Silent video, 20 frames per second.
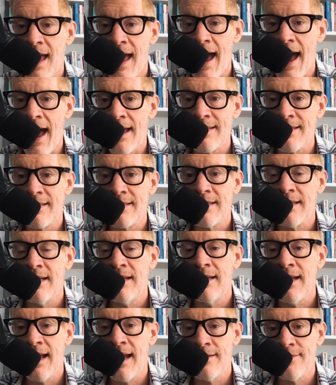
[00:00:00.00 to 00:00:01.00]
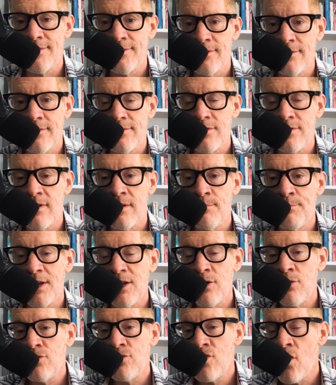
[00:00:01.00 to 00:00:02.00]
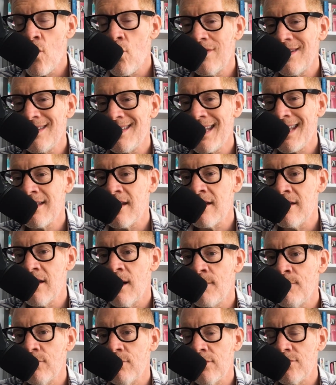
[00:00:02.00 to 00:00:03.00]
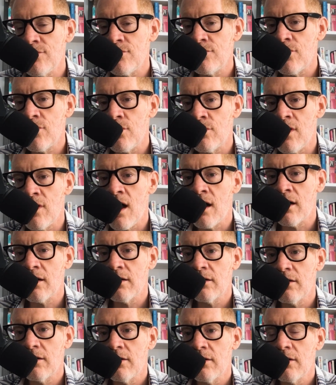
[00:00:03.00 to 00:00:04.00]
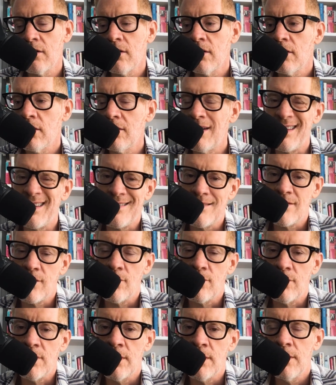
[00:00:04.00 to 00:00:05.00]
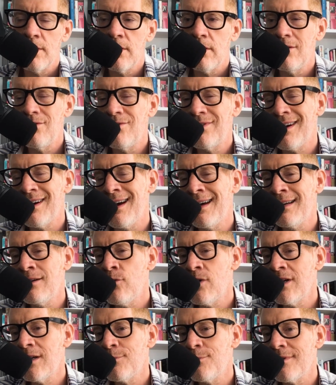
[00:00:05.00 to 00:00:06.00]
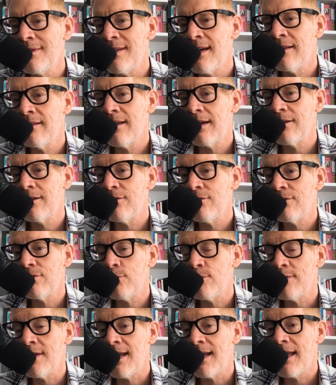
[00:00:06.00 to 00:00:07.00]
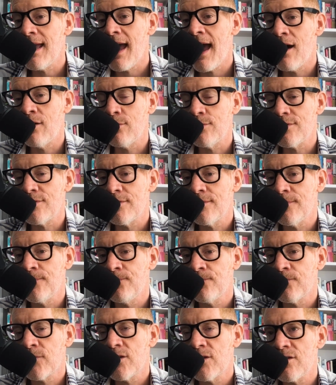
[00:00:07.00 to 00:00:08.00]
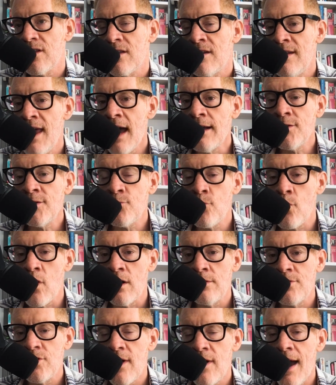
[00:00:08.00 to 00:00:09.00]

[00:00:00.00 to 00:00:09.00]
asked and answered. But you don't say the number as you go along, necessarily. You kind of want to pretend like you're losing count. So the next one, you're